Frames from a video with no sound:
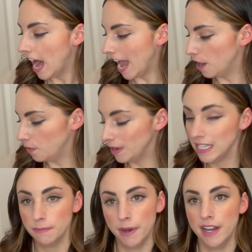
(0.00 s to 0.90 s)
I
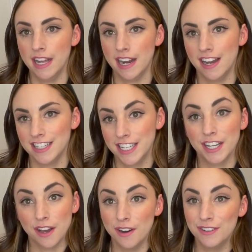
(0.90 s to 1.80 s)
always put a
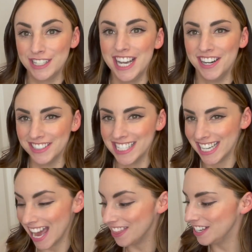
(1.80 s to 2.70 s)
to-go tote
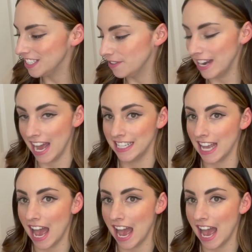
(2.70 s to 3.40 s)
together so it has